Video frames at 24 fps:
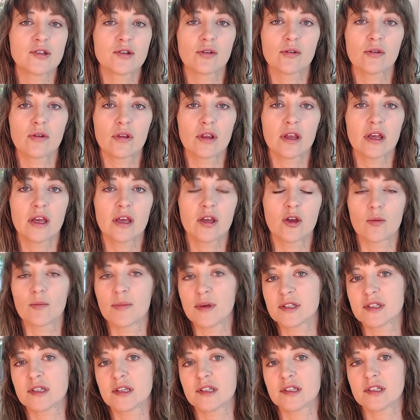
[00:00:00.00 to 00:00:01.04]
Googling your
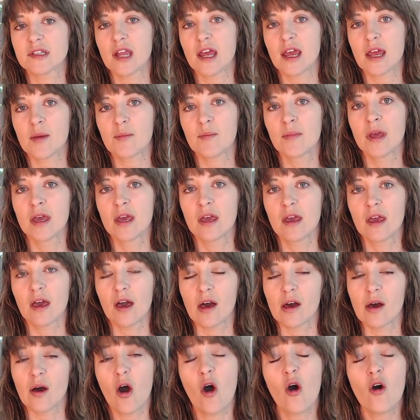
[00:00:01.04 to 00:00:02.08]
business name,
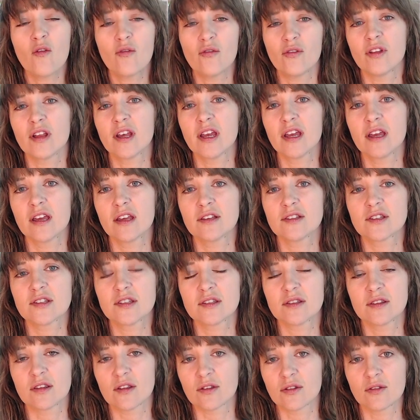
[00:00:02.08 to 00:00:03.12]
hopefully
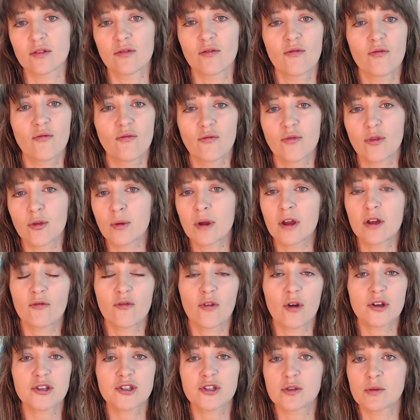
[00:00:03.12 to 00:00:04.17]
the
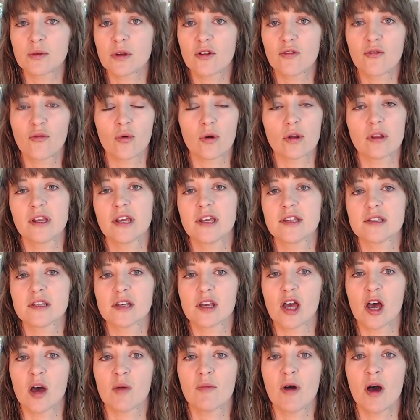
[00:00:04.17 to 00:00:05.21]
first 3 or 4 links that
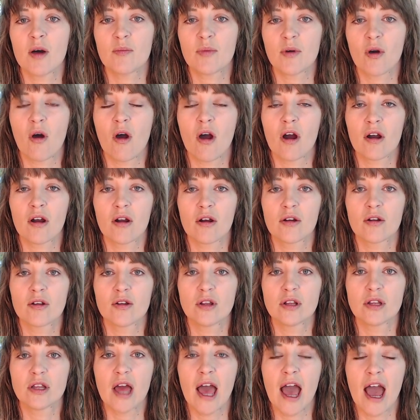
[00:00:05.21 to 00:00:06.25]
come up are
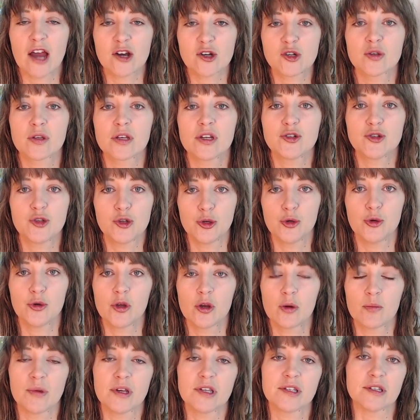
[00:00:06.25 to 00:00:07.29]
actually to
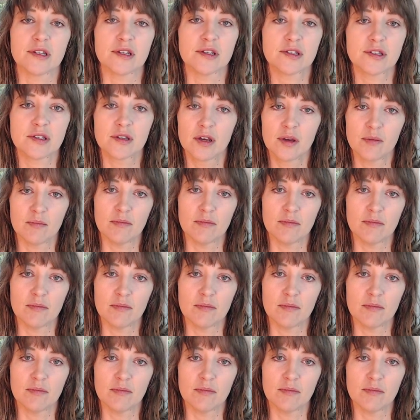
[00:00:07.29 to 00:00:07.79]
your business.